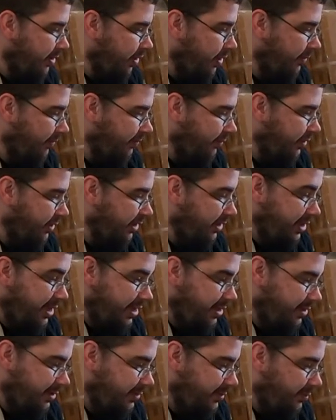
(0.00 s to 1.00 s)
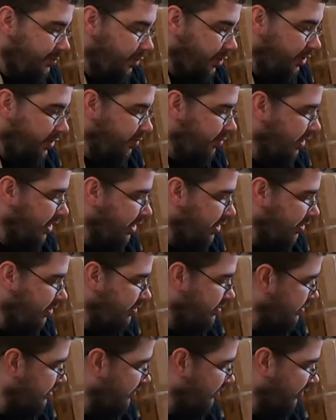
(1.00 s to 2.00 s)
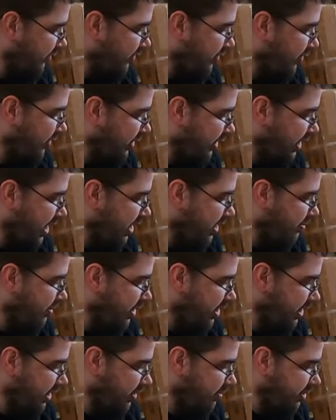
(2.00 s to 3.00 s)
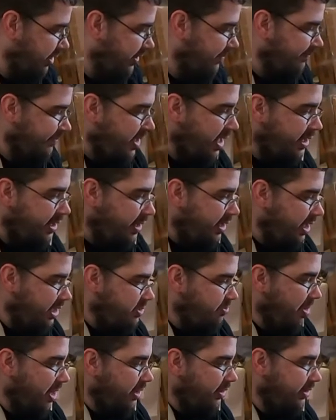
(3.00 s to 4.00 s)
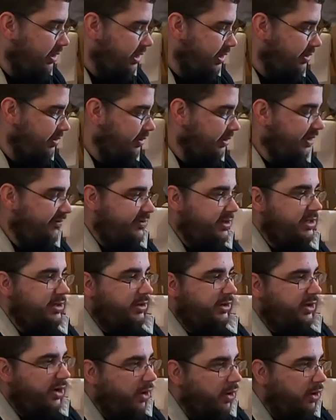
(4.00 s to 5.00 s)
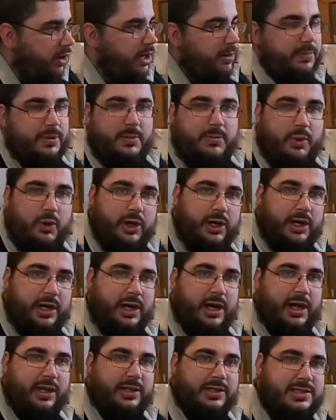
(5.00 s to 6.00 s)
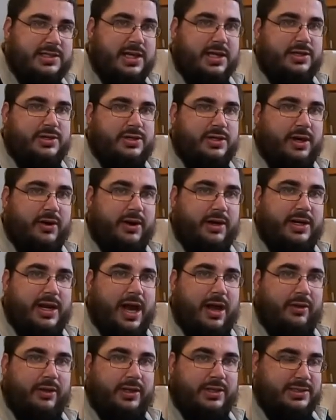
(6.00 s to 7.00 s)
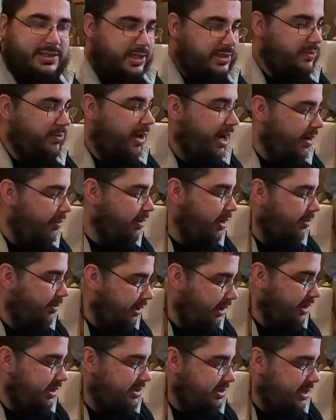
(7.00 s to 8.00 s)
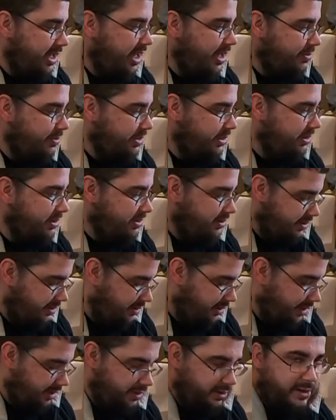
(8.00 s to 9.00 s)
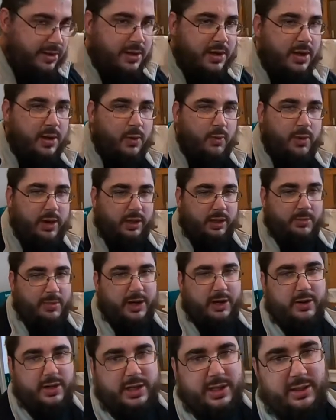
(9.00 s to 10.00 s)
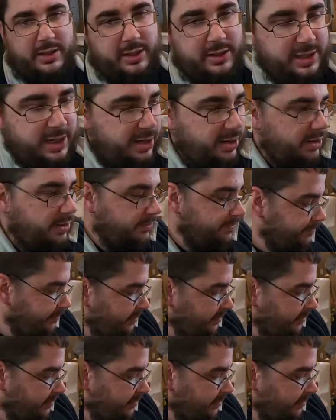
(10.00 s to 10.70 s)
hopefully they work well for the kind of money but it's better than lifting your car up and putting it on the stationary dollies that's why I went with this option so you can wheel them underneath of there